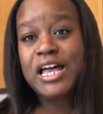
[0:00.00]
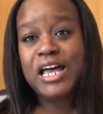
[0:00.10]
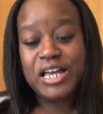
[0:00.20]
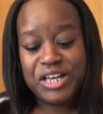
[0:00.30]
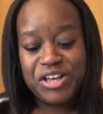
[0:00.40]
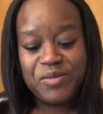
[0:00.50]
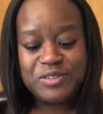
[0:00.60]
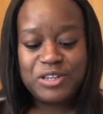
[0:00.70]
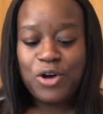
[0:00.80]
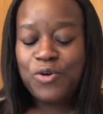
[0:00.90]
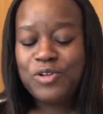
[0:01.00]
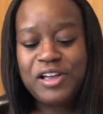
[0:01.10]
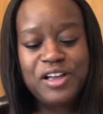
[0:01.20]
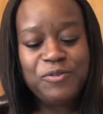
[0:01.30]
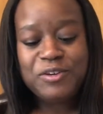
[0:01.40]
Um, so
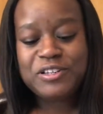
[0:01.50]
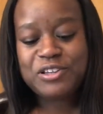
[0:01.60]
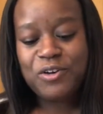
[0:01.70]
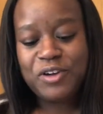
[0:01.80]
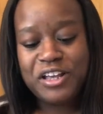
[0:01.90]
we just gonna get